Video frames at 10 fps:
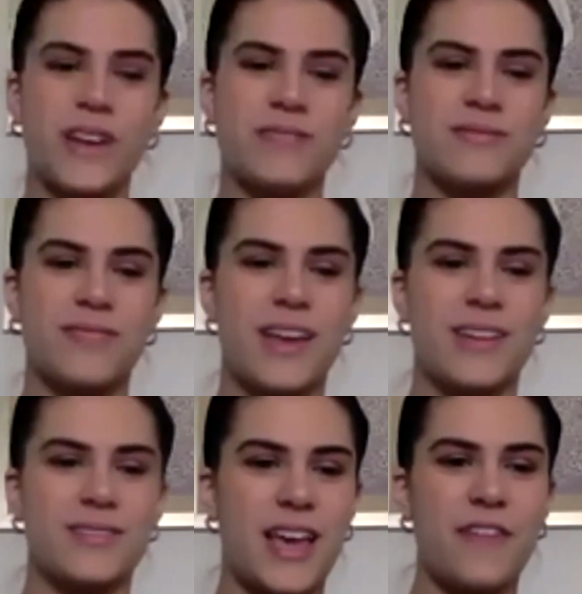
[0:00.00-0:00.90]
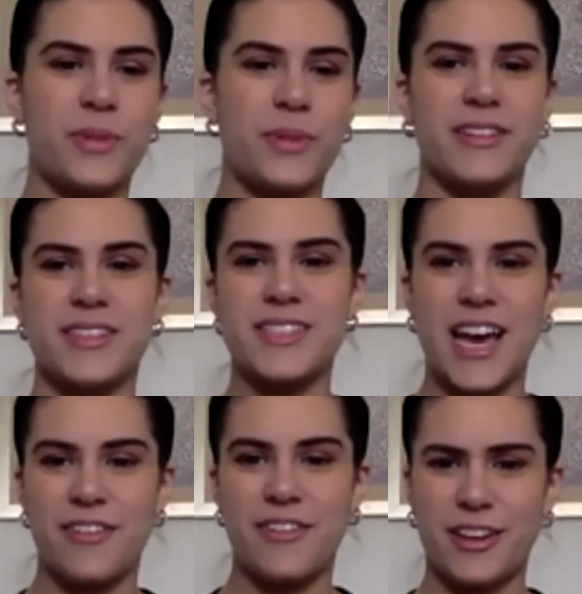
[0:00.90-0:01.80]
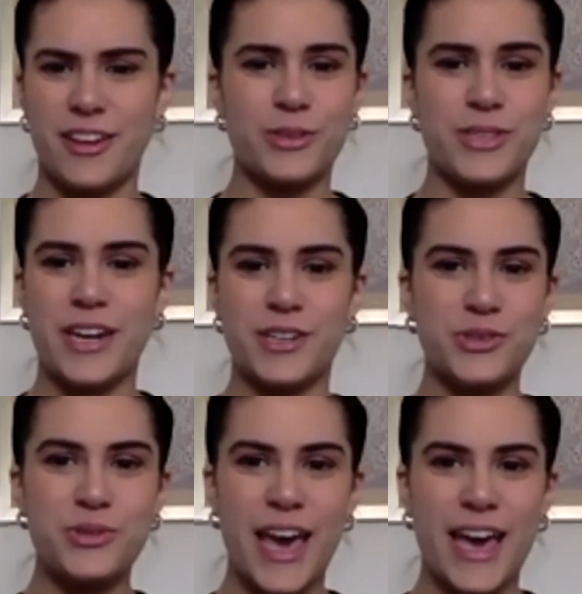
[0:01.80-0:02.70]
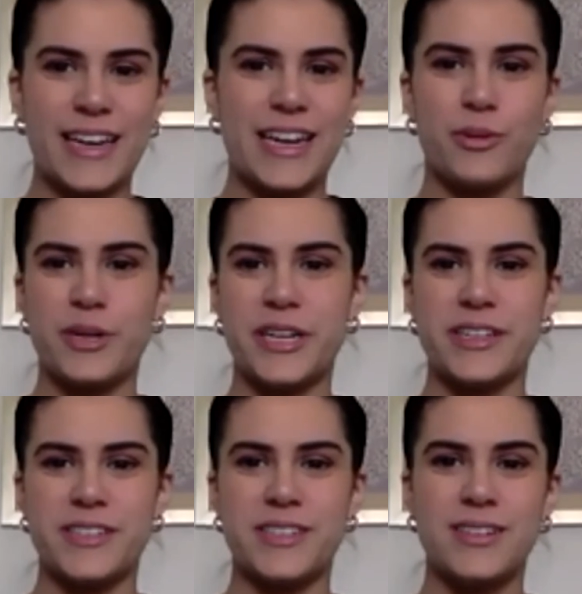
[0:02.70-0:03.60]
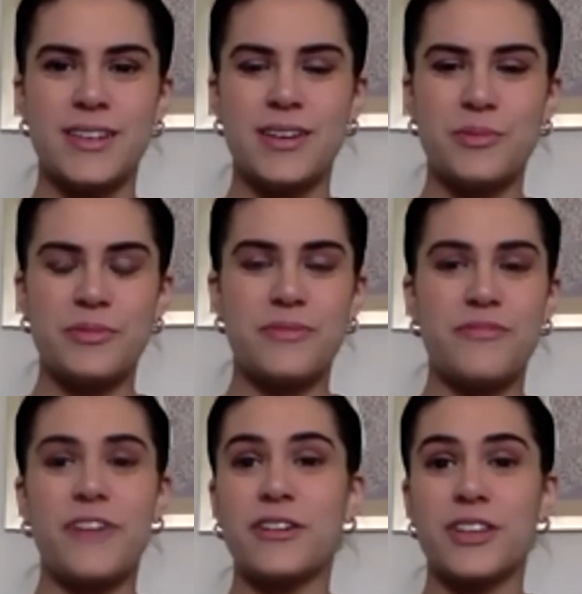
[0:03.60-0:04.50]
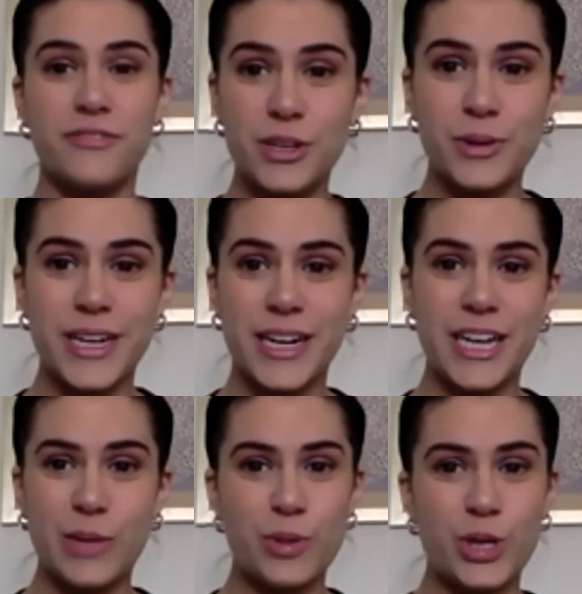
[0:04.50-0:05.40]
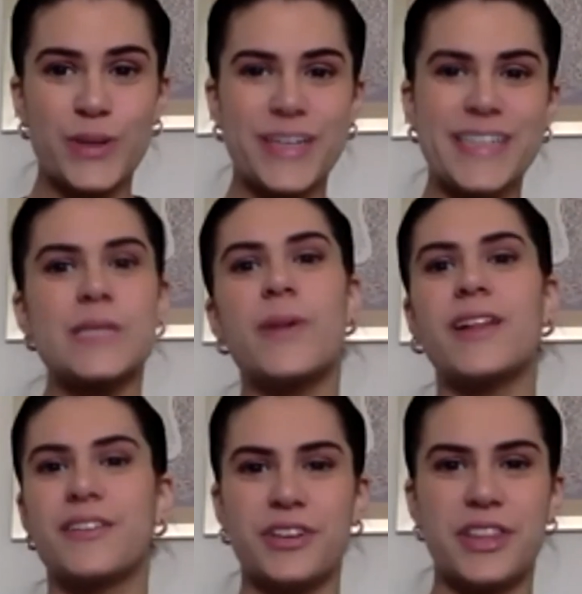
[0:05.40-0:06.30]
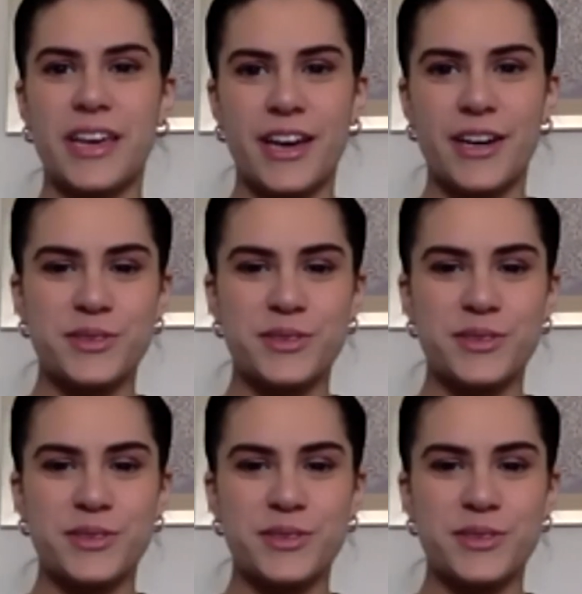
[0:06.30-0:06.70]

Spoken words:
And everybody on the staff, I think, knows how to do that. Everybody's fairly fluent in Hebrew and can spell everything out.